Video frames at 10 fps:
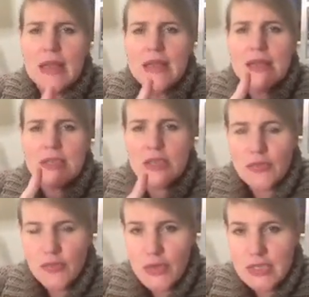So the
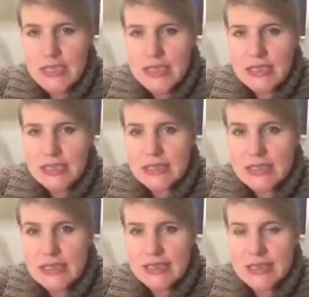first thing to
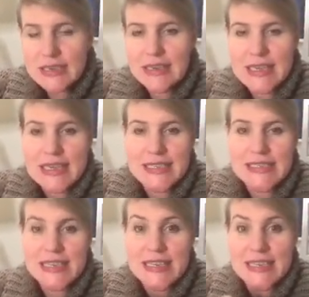consider is
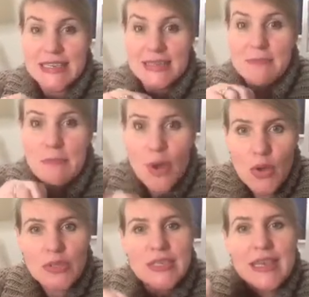it is
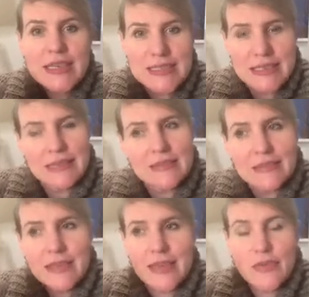most ideal
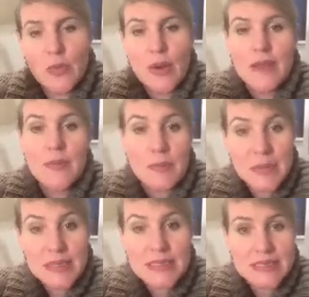if whatever
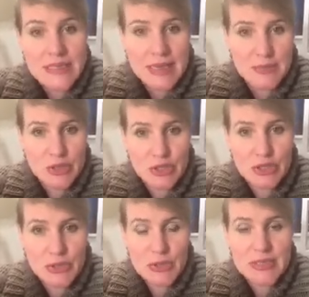business name you
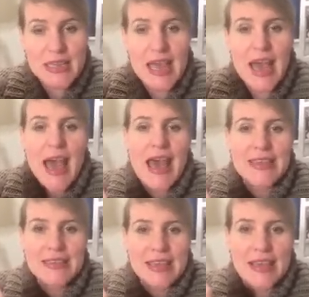choose has
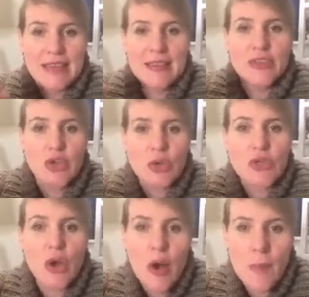a
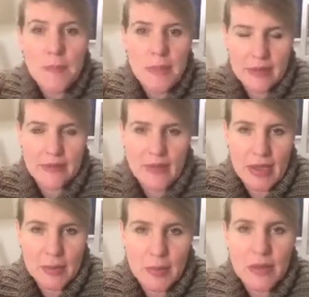.com
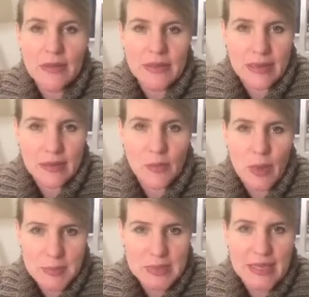available in a
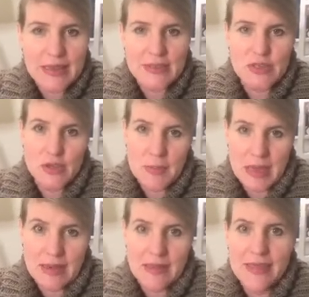website domain.
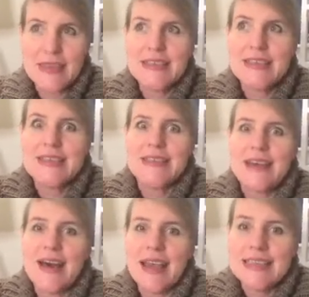This is
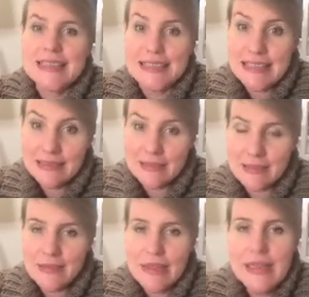ideal.
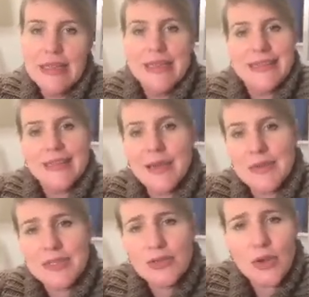Now it's
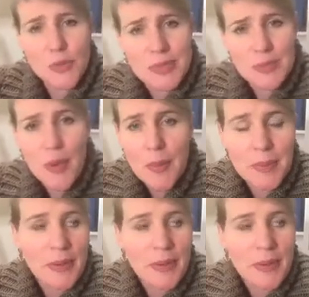not always possible